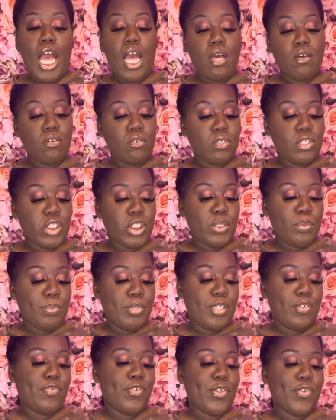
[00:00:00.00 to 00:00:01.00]
I'm going to
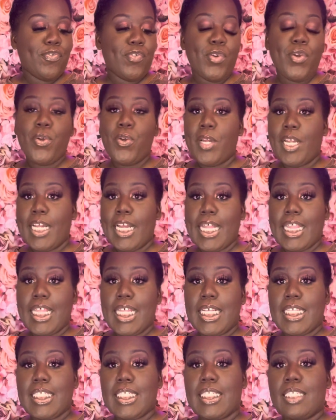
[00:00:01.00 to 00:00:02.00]
be reviewing
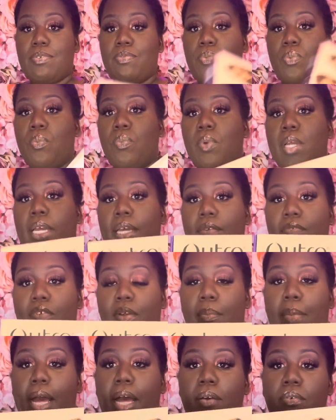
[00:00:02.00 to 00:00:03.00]
this wig
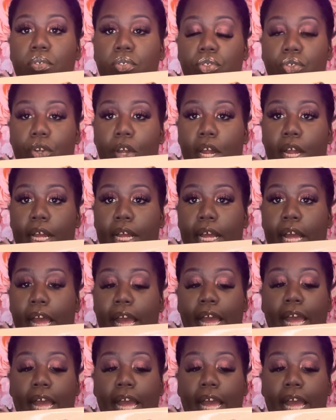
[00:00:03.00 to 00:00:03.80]
from Outre.